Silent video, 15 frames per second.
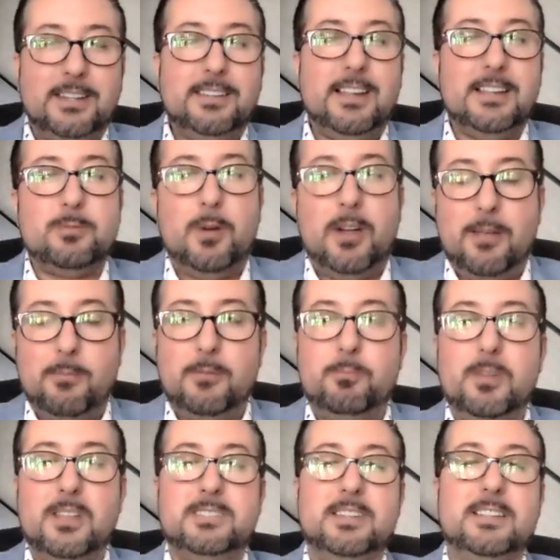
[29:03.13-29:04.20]
That's why I'm in
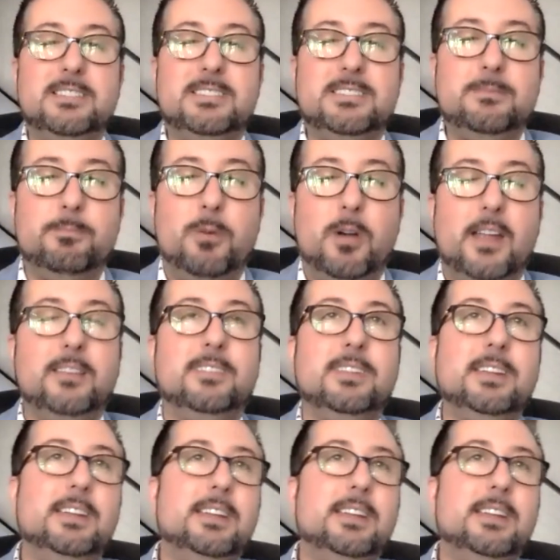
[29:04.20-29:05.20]
business. But,